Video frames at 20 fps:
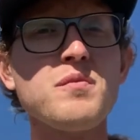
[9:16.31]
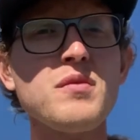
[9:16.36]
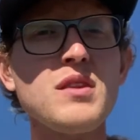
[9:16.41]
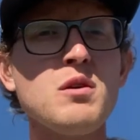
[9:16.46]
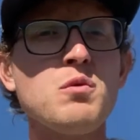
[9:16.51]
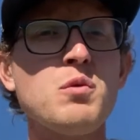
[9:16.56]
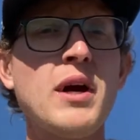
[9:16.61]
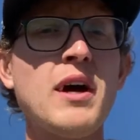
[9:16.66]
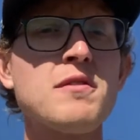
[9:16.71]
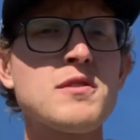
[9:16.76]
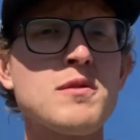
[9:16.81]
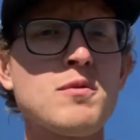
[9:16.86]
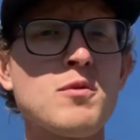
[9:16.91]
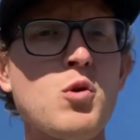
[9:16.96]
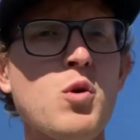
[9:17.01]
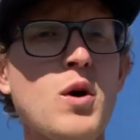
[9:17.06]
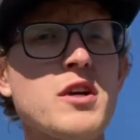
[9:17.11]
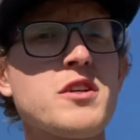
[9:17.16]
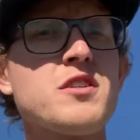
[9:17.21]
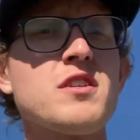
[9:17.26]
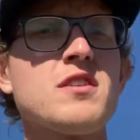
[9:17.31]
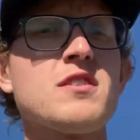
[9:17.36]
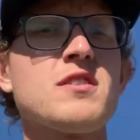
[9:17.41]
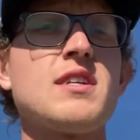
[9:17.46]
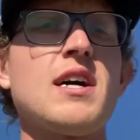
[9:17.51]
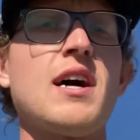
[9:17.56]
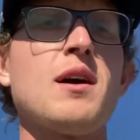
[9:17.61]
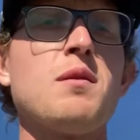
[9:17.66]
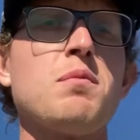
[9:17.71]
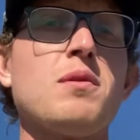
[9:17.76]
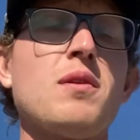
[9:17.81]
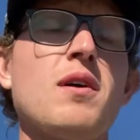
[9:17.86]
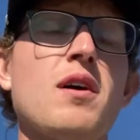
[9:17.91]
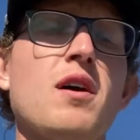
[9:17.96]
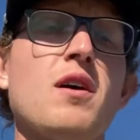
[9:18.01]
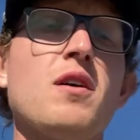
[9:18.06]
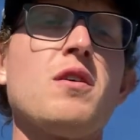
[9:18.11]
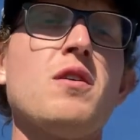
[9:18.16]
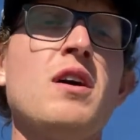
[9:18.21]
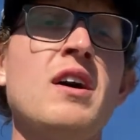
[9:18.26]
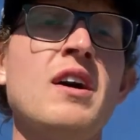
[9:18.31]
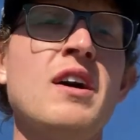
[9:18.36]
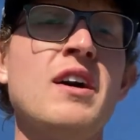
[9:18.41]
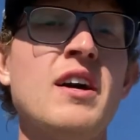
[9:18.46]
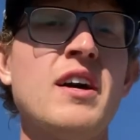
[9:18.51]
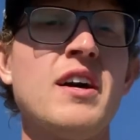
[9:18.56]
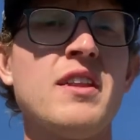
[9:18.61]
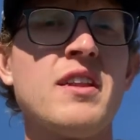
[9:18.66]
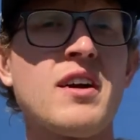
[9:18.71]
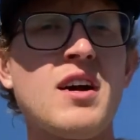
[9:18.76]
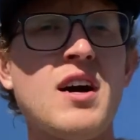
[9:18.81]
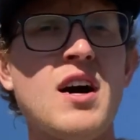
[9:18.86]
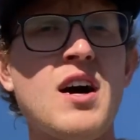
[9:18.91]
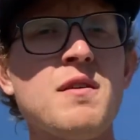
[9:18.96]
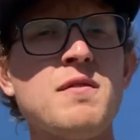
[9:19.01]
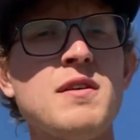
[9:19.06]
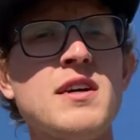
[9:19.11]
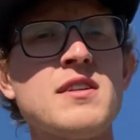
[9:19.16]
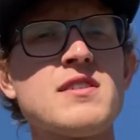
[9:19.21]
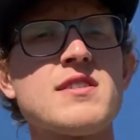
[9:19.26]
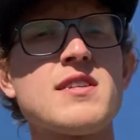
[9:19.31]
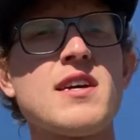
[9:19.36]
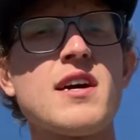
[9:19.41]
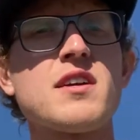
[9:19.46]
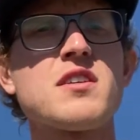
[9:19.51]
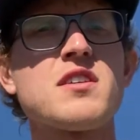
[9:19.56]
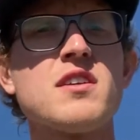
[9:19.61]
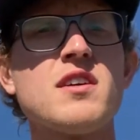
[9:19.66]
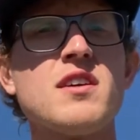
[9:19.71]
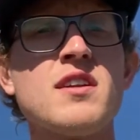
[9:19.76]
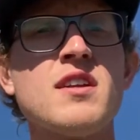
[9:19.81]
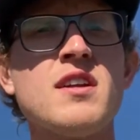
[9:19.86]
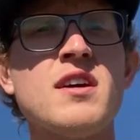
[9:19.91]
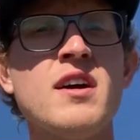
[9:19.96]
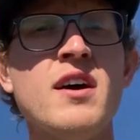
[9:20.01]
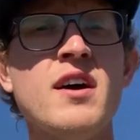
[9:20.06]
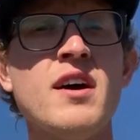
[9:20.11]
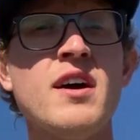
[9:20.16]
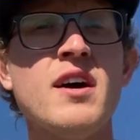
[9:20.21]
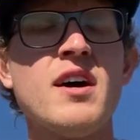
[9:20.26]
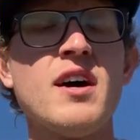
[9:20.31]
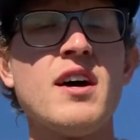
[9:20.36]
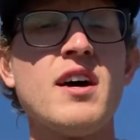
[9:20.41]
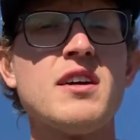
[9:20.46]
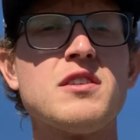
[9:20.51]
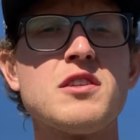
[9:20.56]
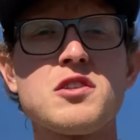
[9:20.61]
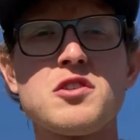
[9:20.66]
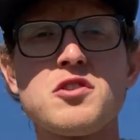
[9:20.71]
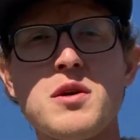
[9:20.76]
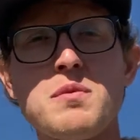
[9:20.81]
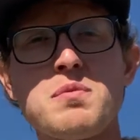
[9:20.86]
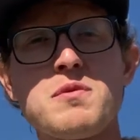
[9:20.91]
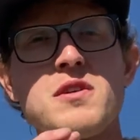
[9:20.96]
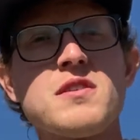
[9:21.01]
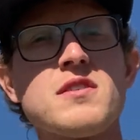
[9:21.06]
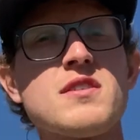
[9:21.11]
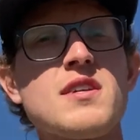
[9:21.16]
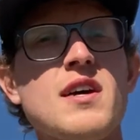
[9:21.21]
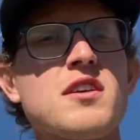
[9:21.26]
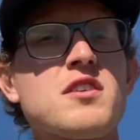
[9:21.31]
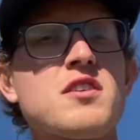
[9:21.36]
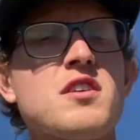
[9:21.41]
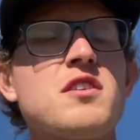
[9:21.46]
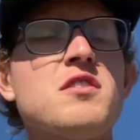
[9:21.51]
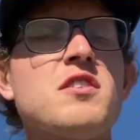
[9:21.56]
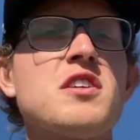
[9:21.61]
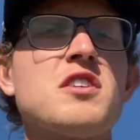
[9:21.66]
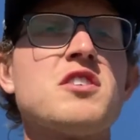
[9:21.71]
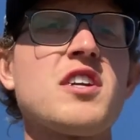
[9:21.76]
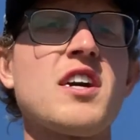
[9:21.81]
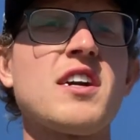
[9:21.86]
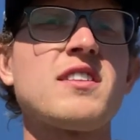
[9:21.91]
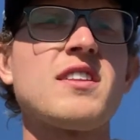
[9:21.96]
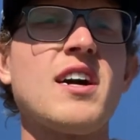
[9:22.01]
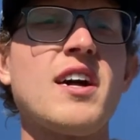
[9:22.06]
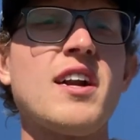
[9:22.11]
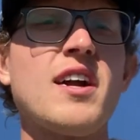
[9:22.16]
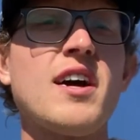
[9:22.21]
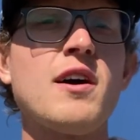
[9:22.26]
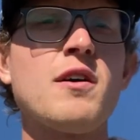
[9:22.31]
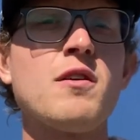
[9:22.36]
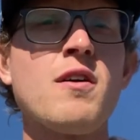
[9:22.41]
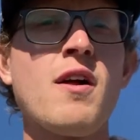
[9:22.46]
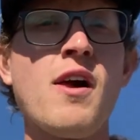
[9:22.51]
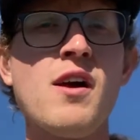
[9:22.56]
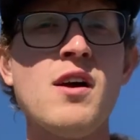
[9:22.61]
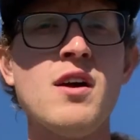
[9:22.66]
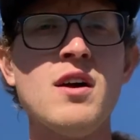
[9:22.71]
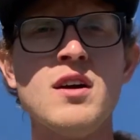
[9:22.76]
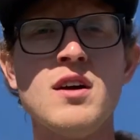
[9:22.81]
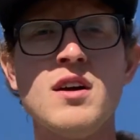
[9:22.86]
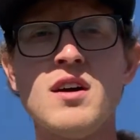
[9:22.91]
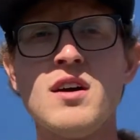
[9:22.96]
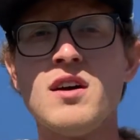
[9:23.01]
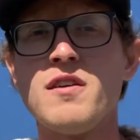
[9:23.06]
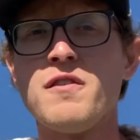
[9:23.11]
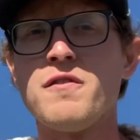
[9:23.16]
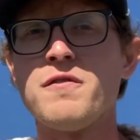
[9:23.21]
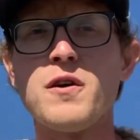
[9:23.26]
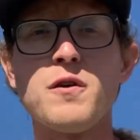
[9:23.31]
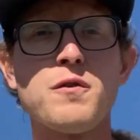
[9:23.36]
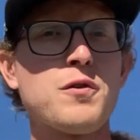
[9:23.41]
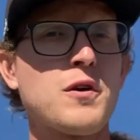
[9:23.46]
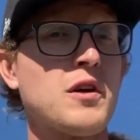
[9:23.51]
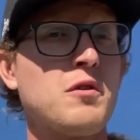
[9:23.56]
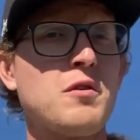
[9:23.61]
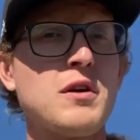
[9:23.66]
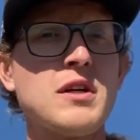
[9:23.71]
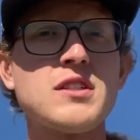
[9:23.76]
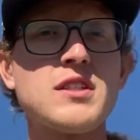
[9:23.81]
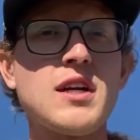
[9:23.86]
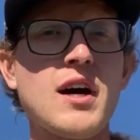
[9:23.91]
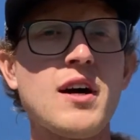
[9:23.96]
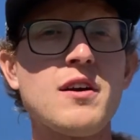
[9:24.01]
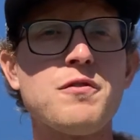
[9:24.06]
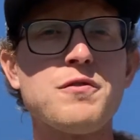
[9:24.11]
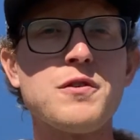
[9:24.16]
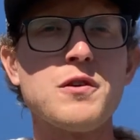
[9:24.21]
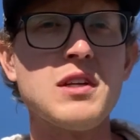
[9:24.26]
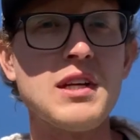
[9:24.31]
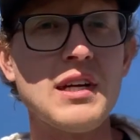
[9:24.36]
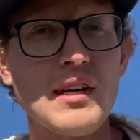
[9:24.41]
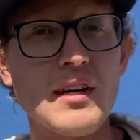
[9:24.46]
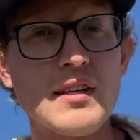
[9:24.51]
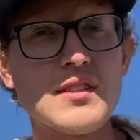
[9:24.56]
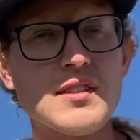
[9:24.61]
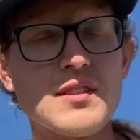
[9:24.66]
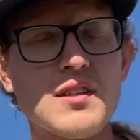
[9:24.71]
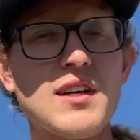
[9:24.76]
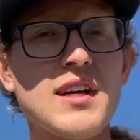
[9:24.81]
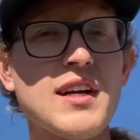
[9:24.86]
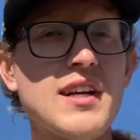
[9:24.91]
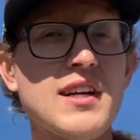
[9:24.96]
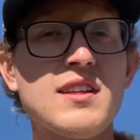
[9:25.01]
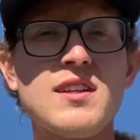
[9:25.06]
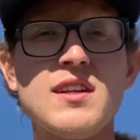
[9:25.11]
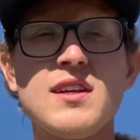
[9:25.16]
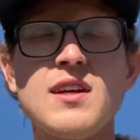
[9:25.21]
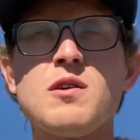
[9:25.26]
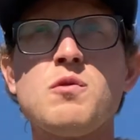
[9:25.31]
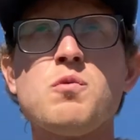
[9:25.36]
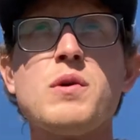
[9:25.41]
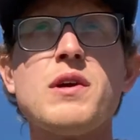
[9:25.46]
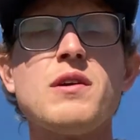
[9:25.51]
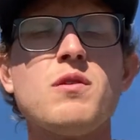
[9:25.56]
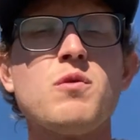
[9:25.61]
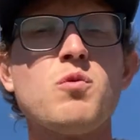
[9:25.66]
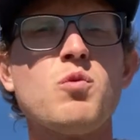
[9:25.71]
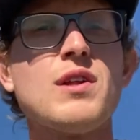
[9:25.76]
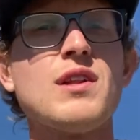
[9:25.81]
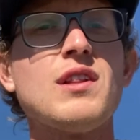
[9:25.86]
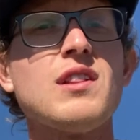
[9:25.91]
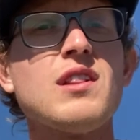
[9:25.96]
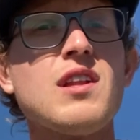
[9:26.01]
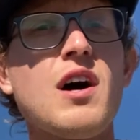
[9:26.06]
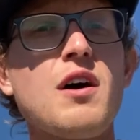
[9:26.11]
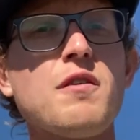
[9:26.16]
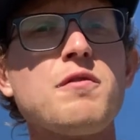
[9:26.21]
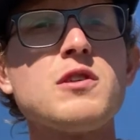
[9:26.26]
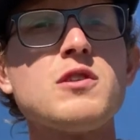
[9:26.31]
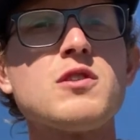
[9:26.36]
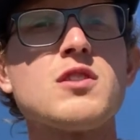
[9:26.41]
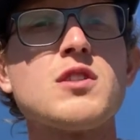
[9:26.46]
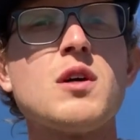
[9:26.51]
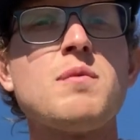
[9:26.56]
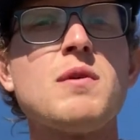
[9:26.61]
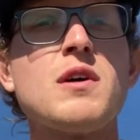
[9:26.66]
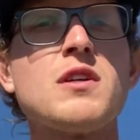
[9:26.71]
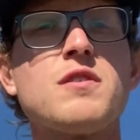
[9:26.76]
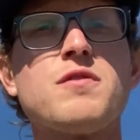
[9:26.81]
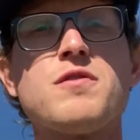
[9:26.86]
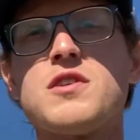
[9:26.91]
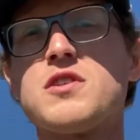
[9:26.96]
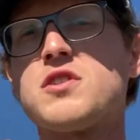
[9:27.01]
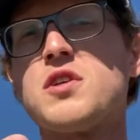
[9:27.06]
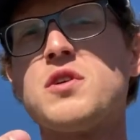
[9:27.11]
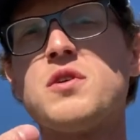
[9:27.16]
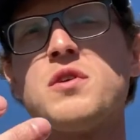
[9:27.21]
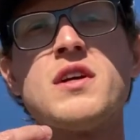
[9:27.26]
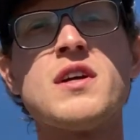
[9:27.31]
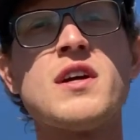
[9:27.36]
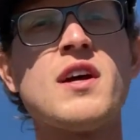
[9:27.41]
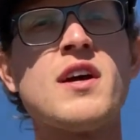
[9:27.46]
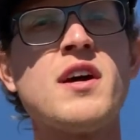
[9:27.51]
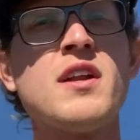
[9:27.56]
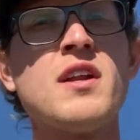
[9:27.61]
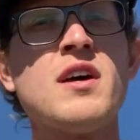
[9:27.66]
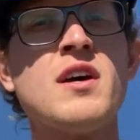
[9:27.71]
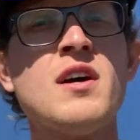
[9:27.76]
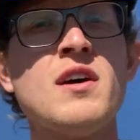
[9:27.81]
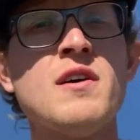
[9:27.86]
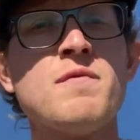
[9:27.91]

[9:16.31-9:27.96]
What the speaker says: We have some questions down below in the comments section, description section. You can check that out. Feel free to reach out if you need us or anything. We love you so much if you're tuning in.